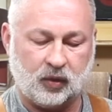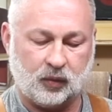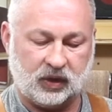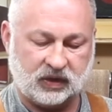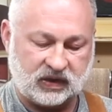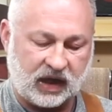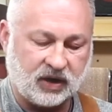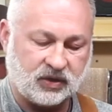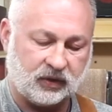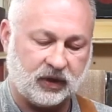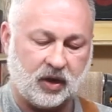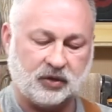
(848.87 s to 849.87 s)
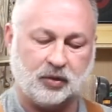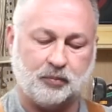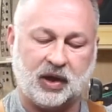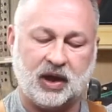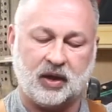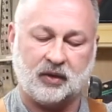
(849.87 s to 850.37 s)
When it's actually on your
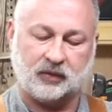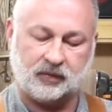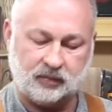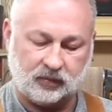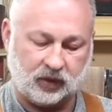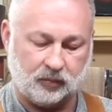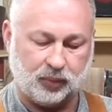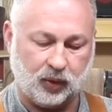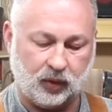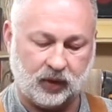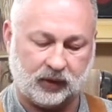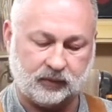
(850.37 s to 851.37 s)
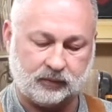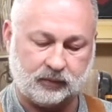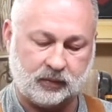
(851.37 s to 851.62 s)
belt and pulling,